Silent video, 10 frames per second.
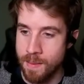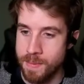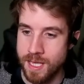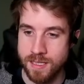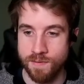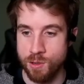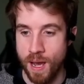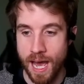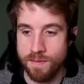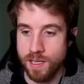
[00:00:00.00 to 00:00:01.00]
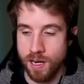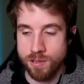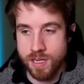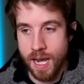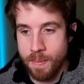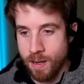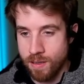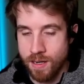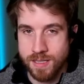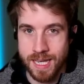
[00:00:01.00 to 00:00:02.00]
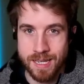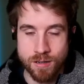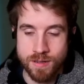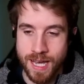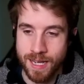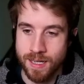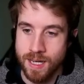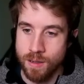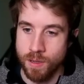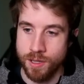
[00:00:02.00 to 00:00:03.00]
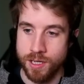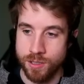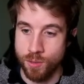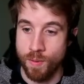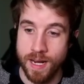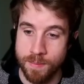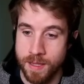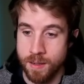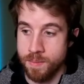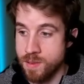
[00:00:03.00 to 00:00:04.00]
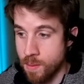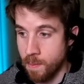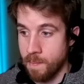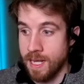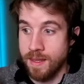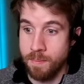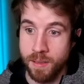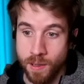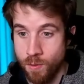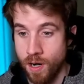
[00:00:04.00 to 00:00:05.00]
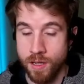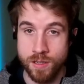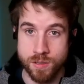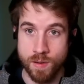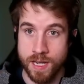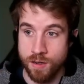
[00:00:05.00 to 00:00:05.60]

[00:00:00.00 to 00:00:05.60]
Because if you have a lot of those high power cards in your deck, well, then you could random, then Absorbing Man, then play one of those, right?